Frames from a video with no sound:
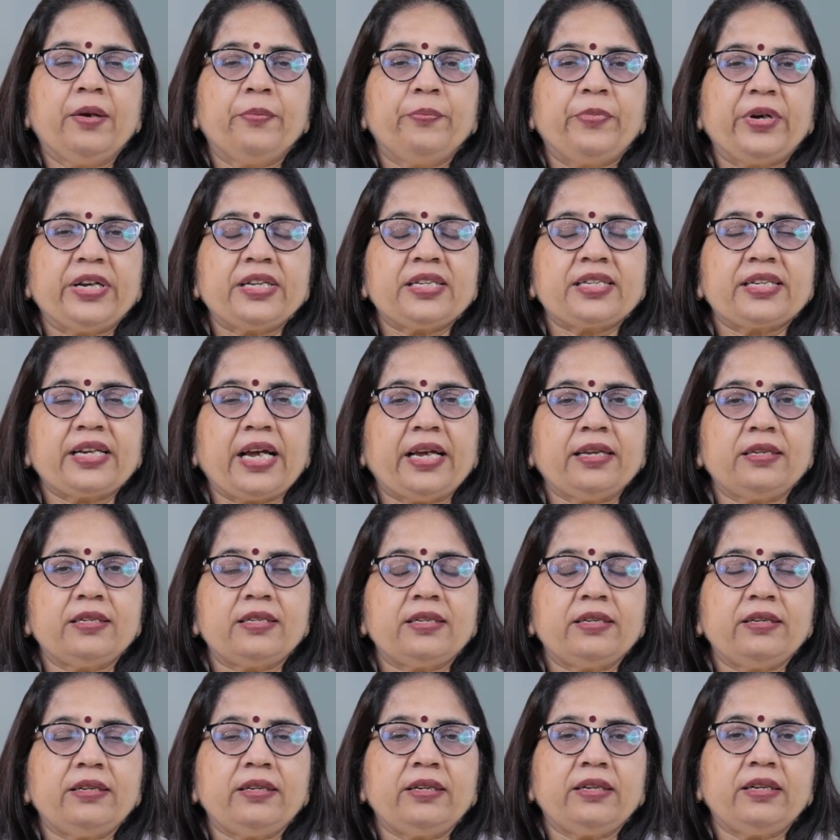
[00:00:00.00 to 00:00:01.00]
Breast
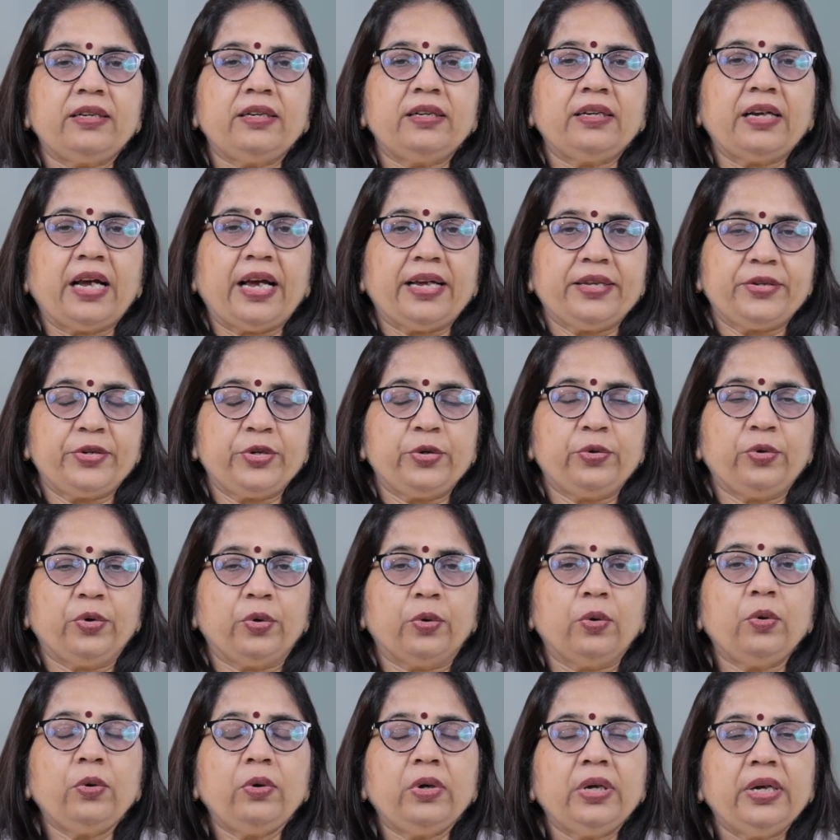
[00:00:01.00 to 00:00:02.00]
cancer, as you
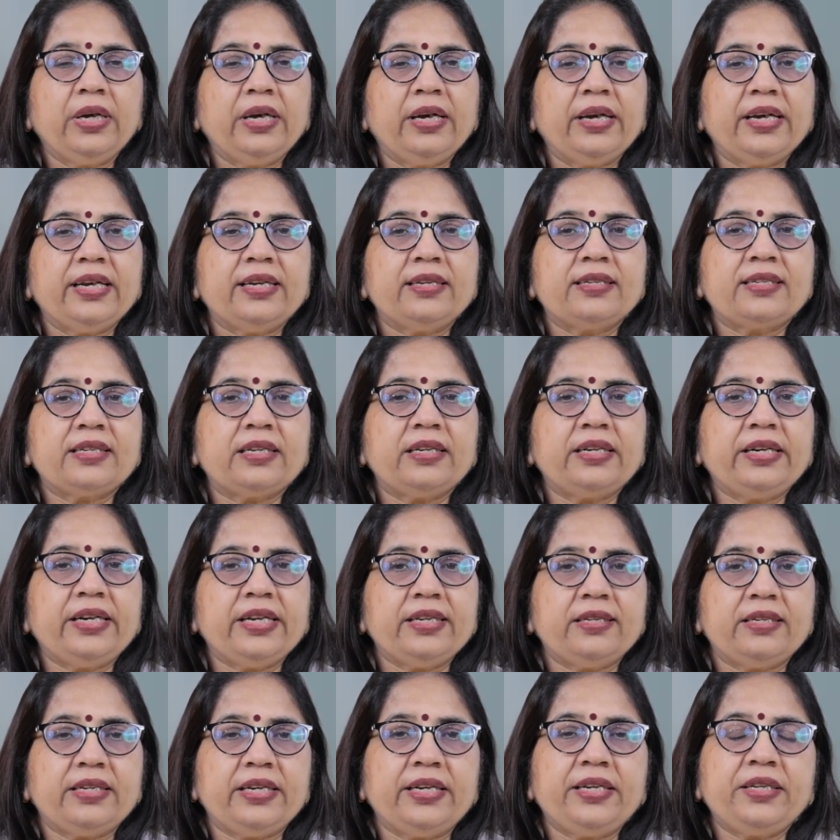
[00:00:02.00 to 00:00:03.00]
know, is a
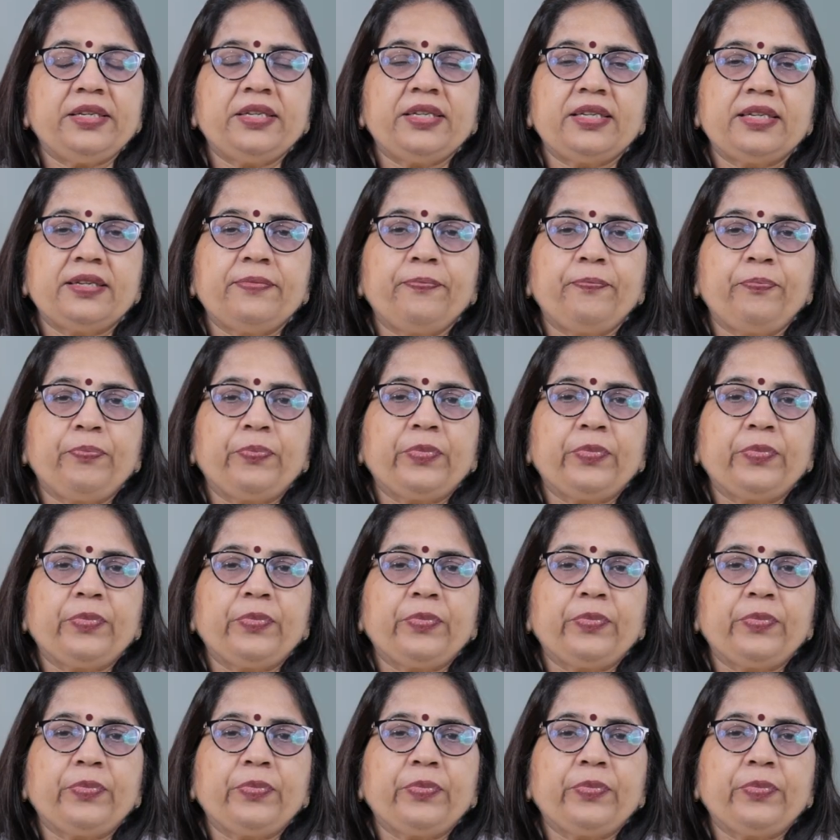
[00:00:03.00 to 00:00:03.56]
disease